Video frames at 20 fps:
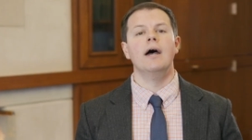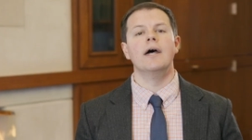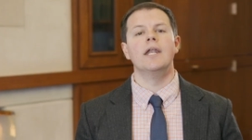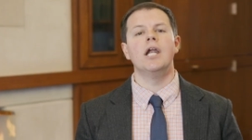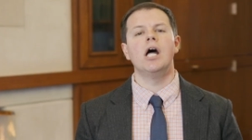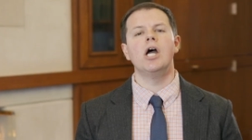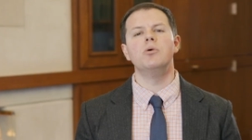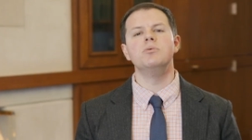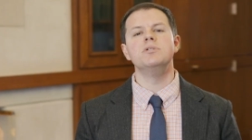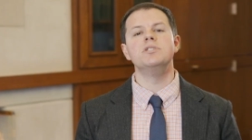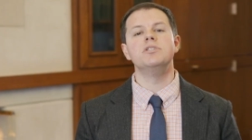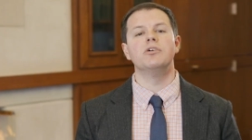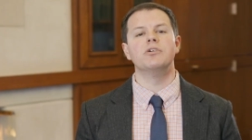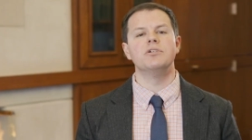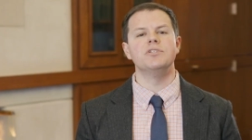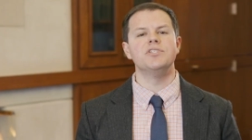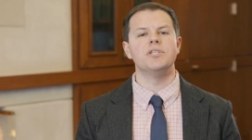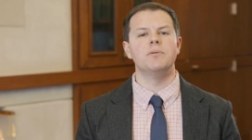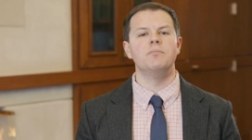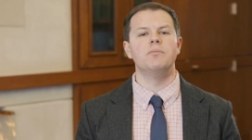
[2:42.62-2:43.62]
And I always
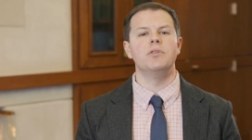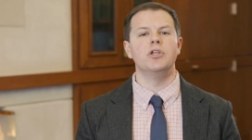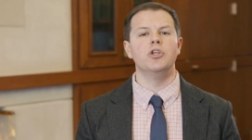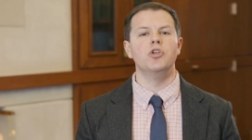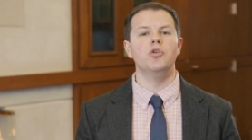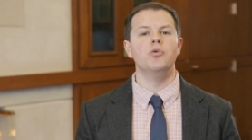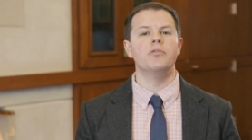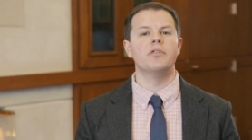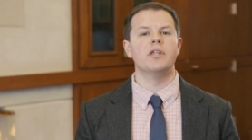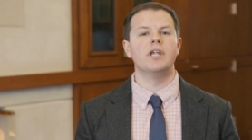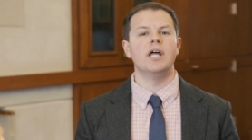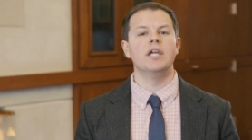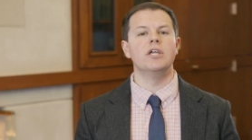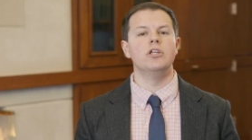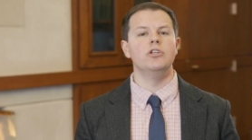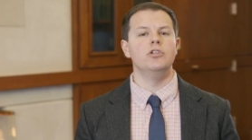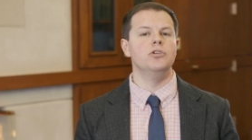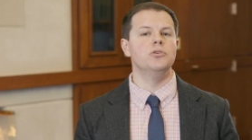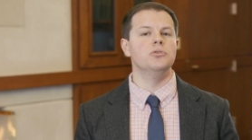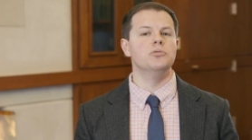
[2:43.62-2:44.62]
learn something new that I
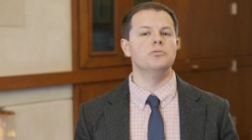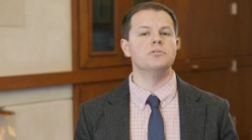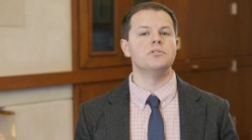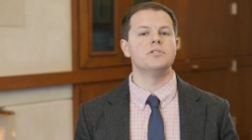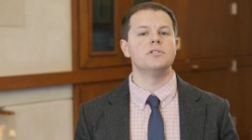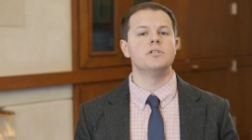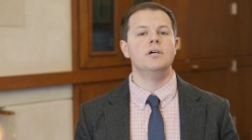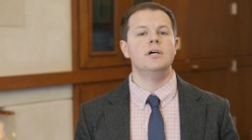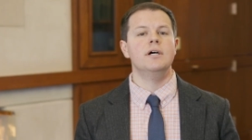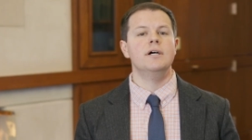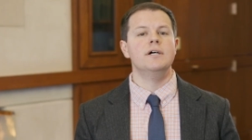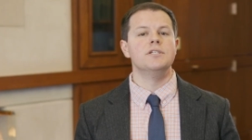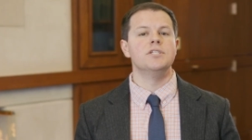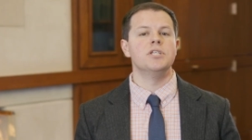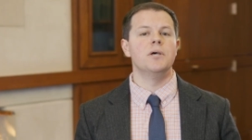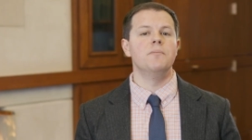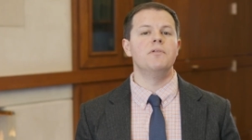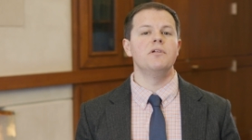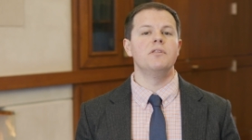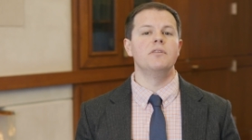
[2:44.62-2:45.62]
can use,
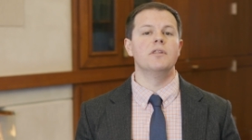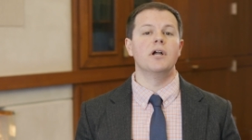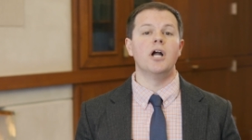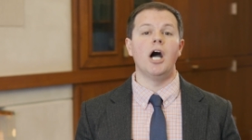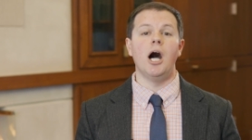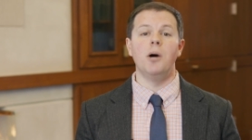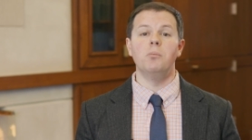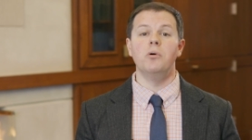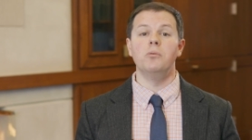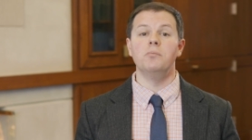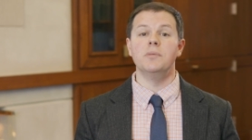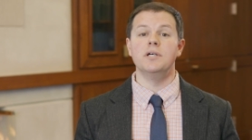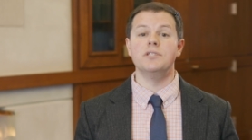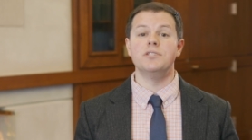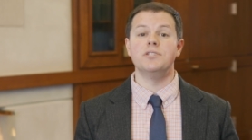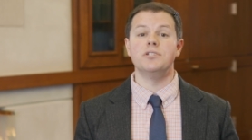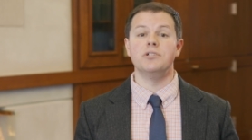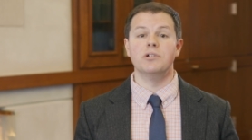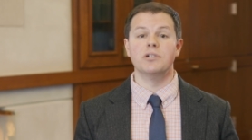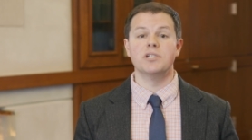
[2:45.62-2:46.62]
something that
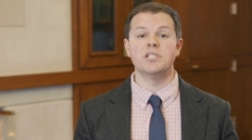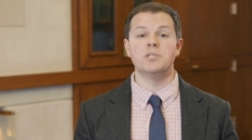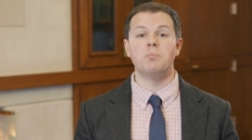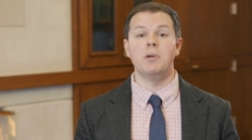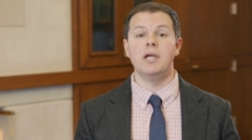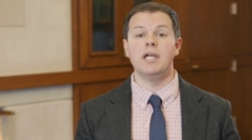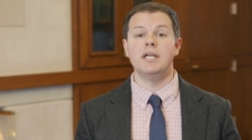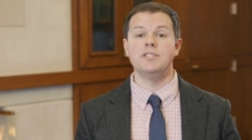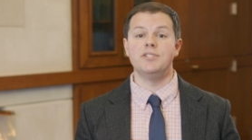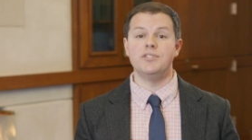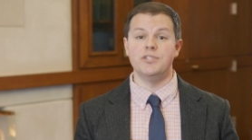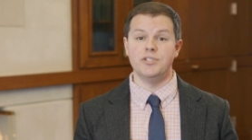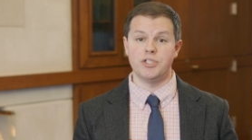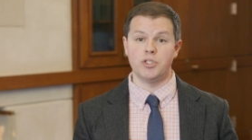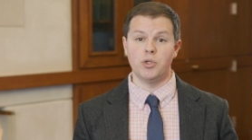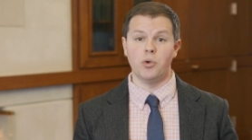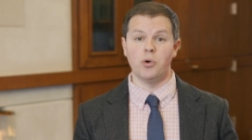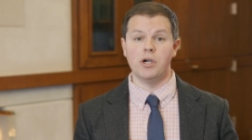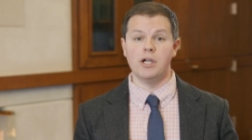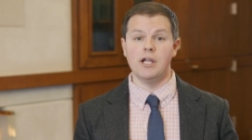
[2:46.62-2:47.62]
complements or expands the
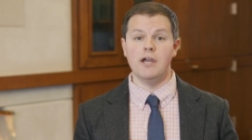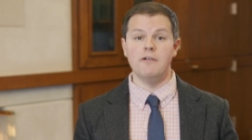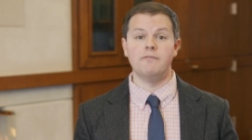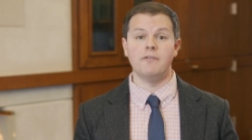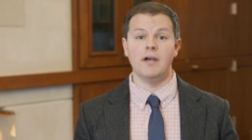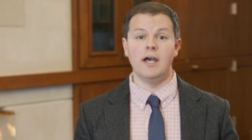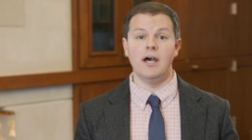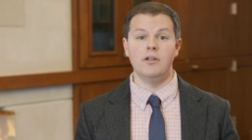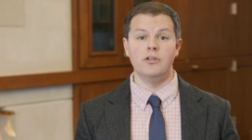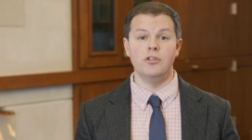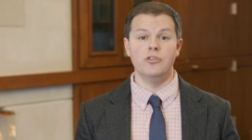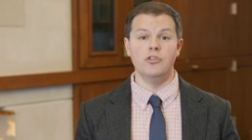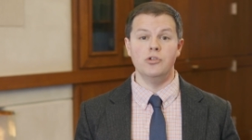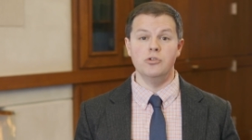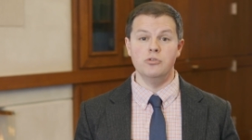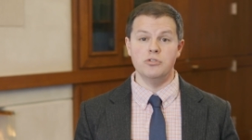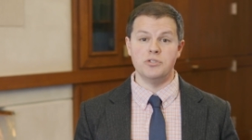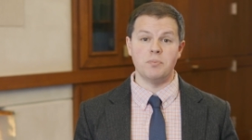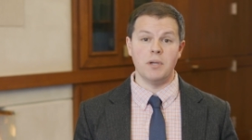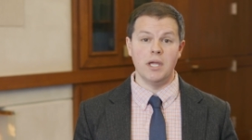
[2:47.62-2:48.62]
story I found in
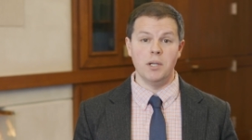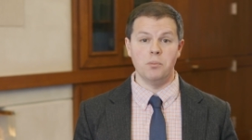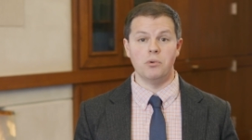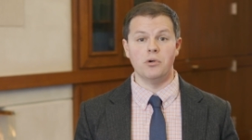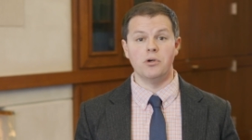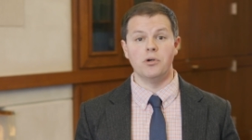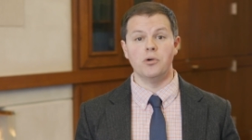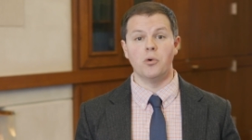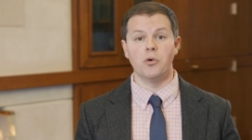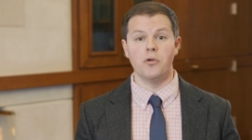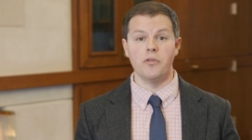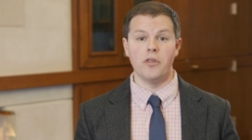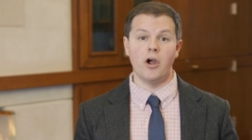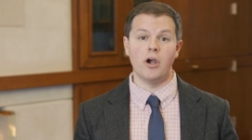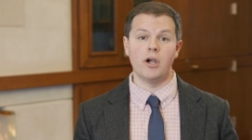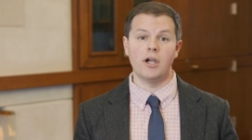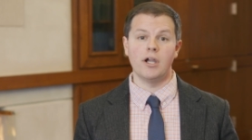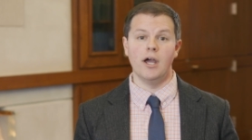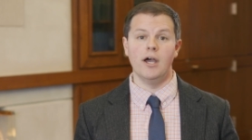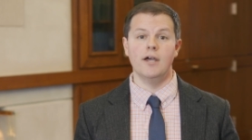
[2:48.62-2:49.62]
the newspaper or the
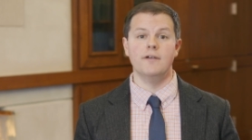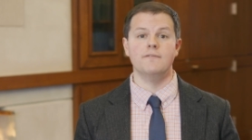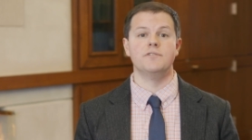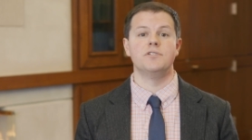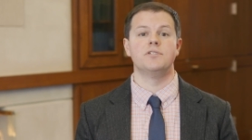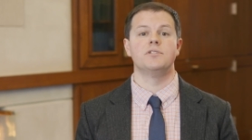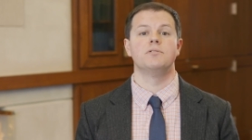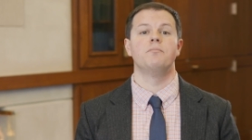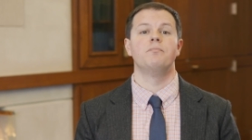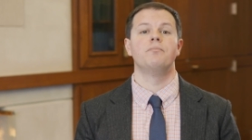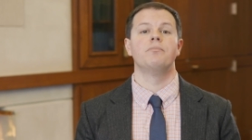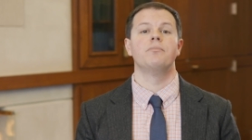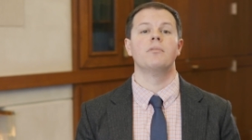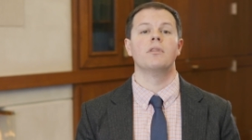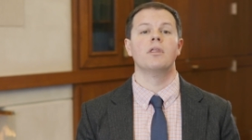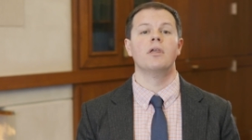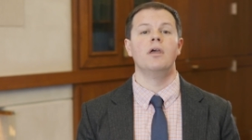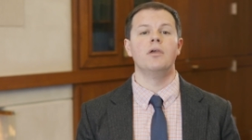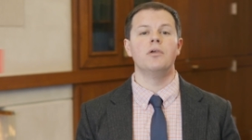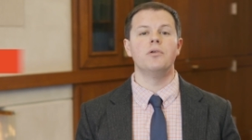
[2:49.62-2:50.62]
archives.
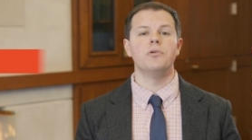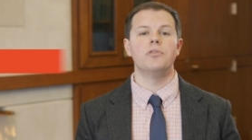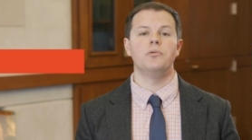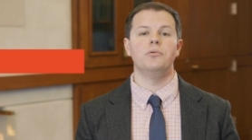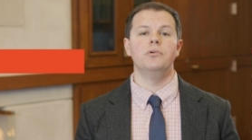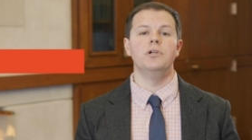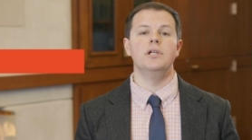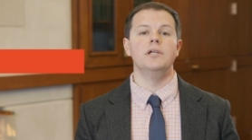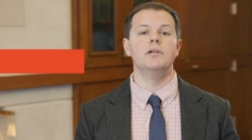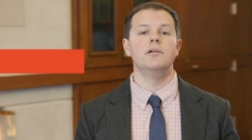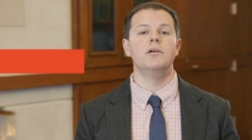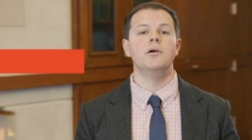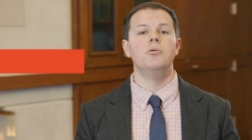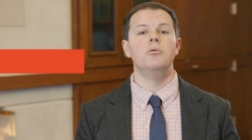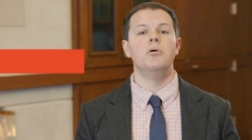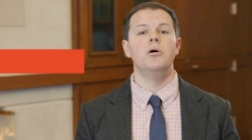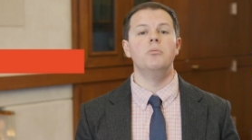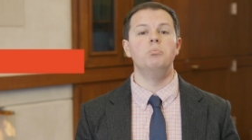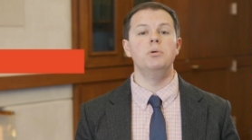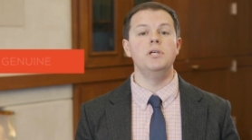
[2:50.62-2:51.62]
Number three,
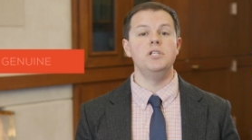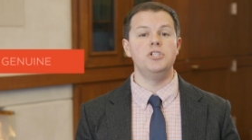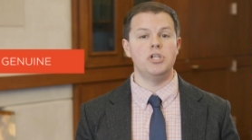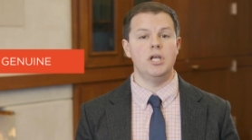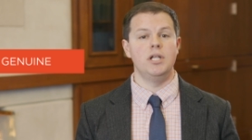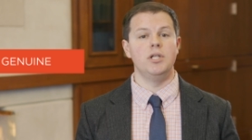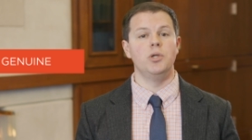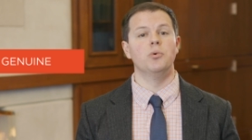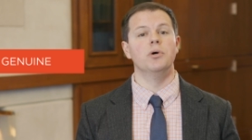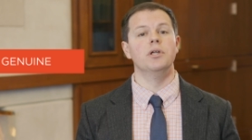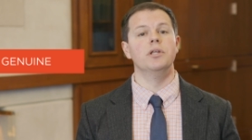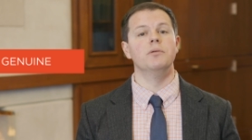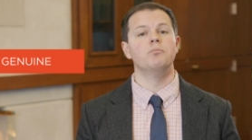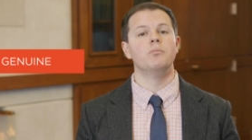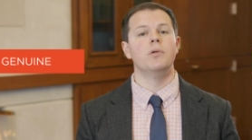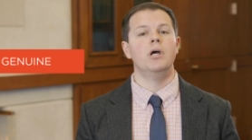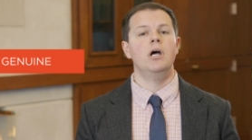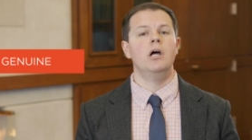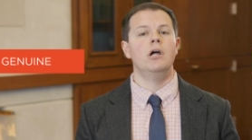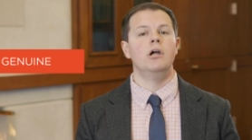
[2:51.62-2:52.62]
be genuine.
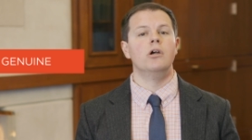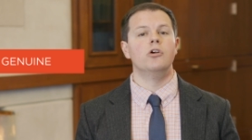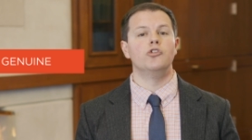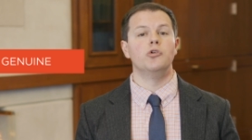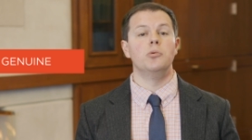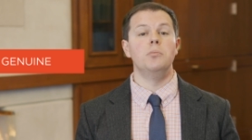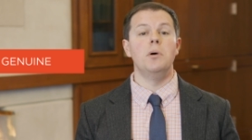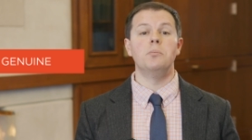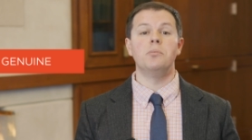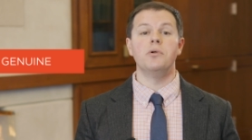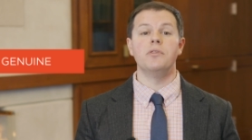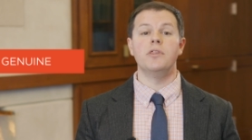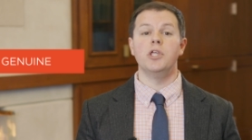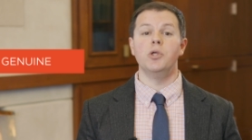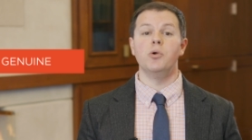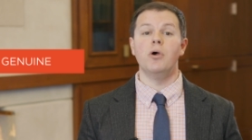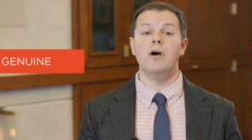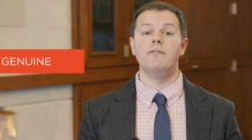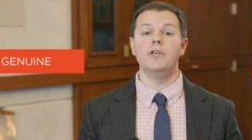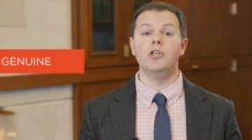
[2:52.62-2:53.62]
Remember
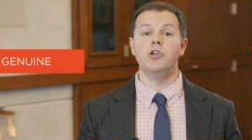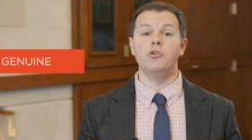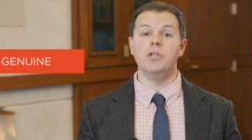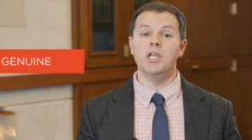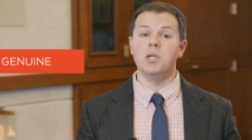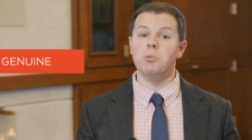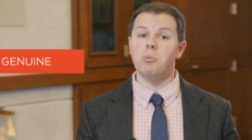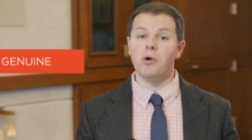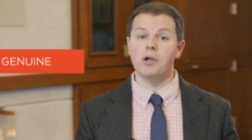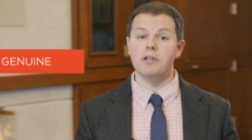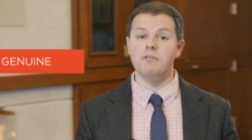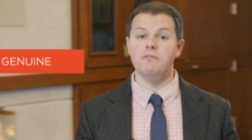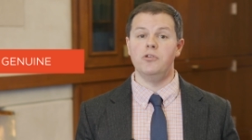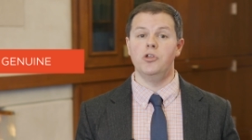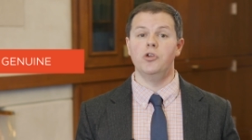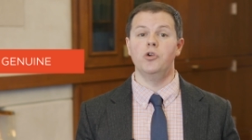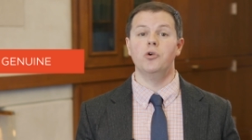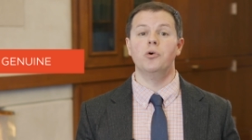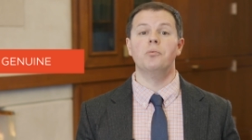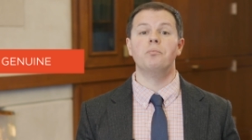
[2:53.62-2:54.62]
that you have a unique point of
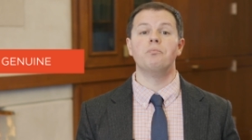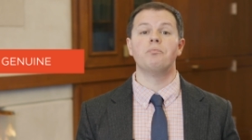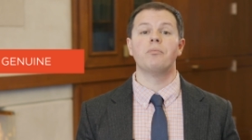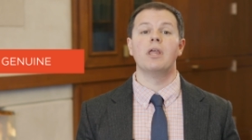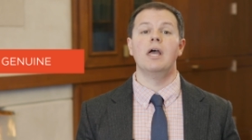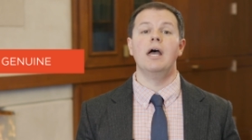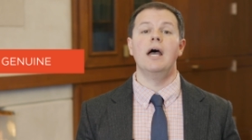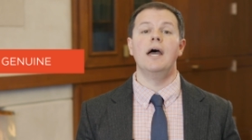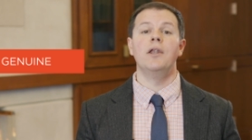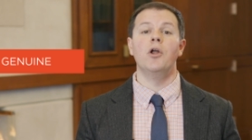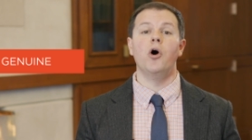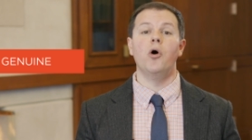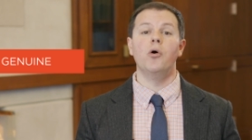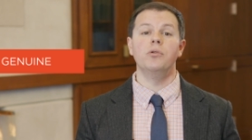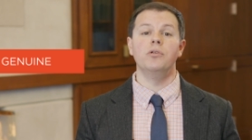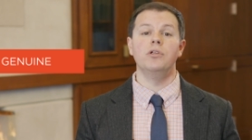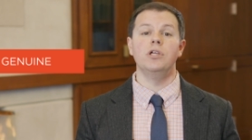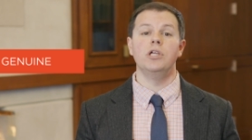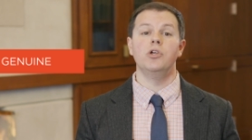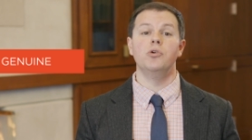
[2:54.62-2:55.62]
view, and
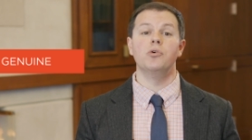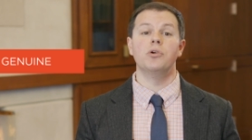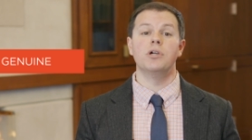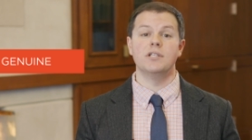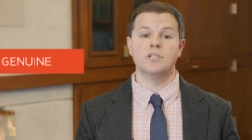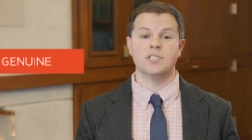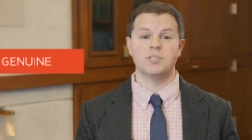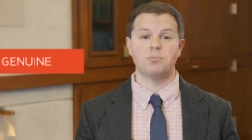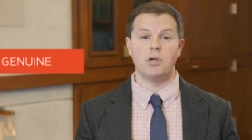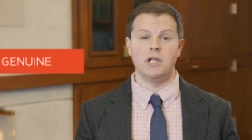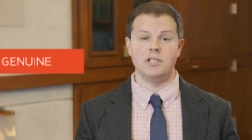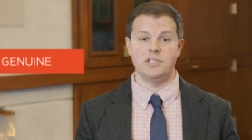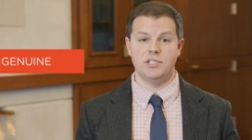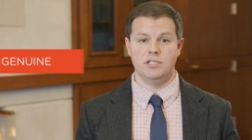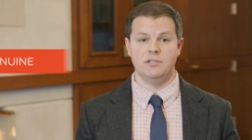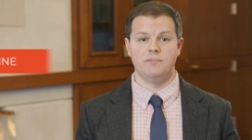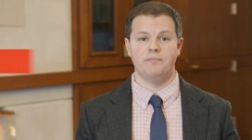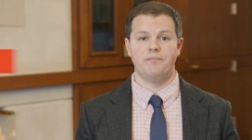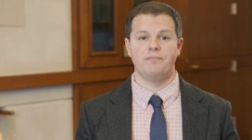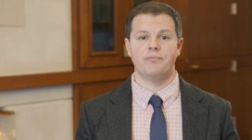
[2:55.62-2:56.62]
only you can express
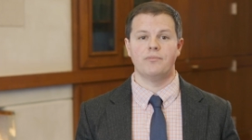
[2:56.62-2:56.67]
it.